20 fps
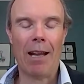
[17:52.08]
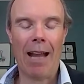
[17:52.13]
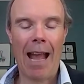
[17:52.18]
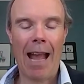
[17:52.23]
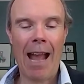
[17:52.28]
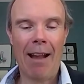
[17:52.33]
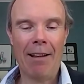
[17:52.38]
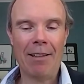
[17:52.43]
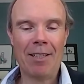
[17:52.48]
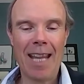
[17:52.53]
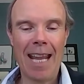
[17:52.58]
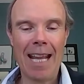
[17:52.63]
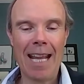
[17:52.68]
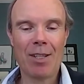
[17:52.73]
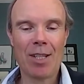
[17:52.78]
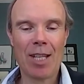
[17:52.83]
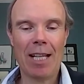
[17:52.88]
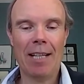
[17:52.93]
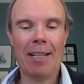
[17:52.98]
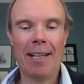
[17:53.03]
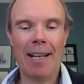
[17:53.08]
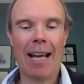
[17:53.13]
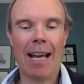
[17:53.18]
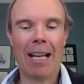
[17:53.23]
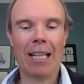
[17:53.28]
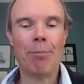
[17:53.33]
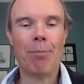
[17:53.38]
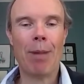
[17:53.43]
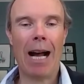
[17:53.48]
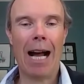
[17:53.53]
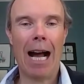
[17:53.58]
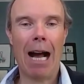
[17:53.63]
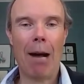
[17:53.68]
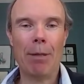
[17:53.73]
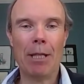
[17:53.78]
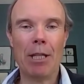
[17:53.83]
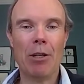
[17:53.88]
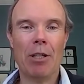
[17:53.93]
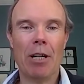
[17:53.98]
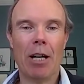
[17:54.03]
Tencent and Alibaba,
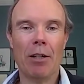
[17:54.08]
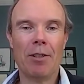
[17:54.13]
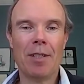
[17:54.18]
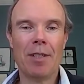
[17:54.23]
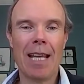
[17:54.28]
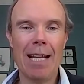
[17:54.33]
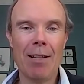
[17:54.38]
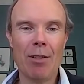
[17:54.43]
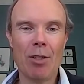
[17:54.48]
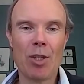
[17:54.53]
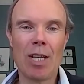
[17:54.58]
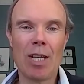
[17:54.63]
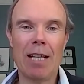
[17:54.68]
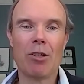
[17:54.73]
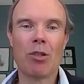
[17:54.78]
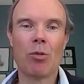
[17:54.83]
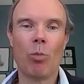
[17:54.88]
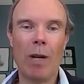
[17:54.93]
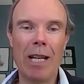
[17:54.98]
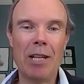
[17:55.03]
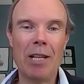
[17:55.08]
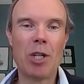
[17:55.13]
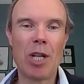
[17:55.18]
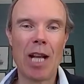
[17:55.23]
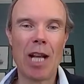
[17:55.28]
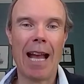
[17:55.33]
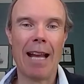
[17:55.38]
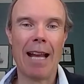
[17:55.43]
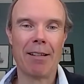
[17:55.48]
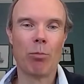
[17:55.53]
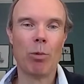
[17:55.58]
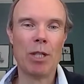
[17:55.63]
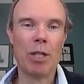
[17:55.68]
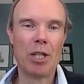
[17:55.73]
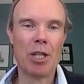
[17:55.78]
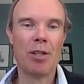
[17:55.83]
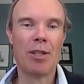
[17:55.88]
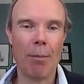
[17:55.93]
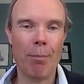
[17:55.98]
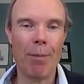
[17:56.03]
Tencent's WeChat, which
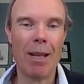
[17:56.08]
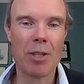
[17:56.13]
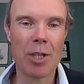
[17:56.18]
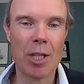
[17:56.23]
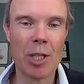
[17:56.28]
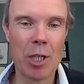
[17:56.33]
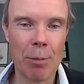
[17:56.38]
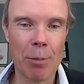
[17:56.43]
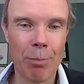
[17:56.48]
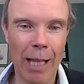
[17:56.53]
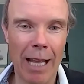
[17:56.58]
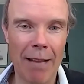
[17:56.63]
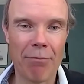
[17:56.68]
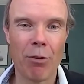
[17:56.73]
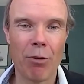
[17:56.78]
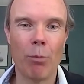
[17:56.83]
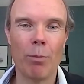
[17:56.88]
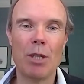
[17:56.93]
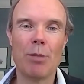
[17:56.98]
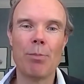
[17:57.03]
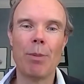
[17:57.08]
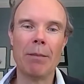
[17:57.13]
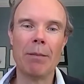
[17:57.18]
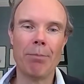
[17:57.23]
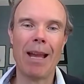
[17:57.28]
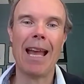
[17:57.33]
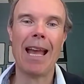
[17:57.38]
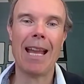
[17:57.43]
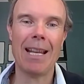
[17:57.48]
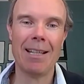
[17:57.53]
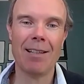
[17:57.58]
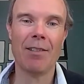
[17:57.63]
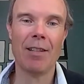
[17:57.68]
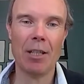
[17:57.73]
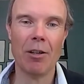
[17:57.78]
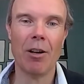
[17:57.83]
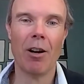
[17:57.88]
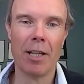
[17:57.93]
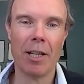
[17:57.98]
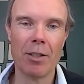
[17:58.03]
is a messaging platform, is being banned in the
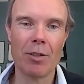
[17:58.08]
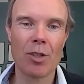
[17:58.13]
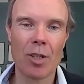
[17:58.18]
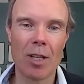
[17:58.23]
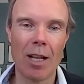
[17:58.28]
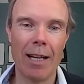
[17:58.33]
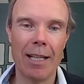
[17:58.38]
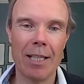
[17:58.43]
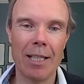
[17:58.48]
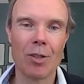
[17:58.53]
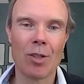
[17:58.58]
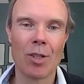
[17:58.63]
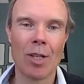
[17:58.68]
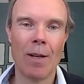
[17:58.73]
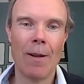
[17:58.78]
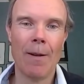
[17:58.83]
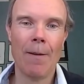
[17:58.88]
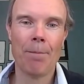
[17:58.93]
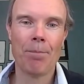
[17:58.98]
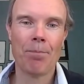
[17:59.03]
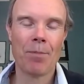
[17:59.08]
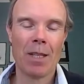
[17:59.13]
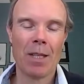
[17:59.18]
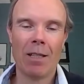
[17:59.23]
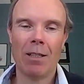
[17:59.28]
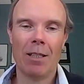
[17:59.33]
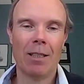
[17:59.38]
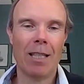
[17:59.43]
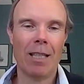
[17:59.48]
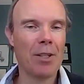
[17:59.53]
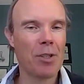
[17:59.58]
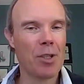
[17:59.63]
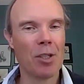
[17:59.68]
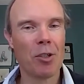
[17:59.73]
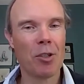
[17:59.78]
United States. Less than